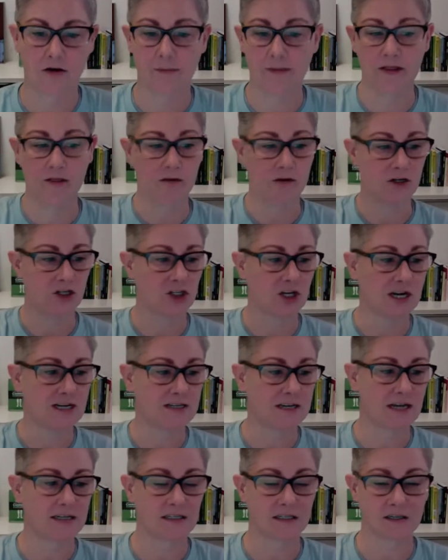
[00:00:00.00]
I mean, look, Jay's
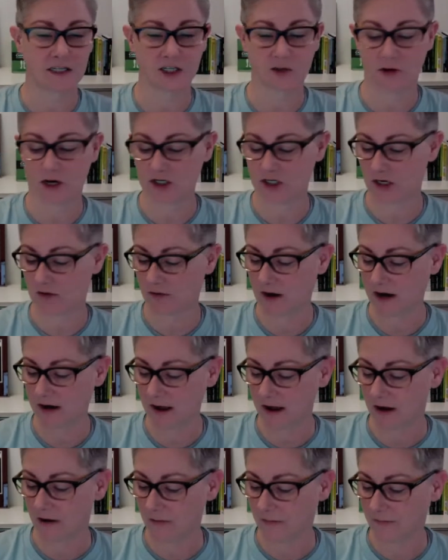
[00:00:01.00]
asking this question right
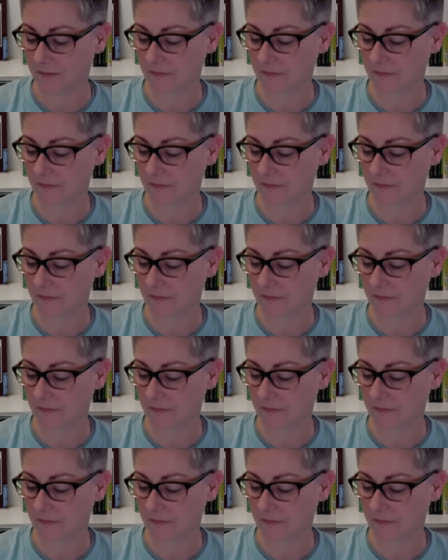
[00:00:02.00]
now.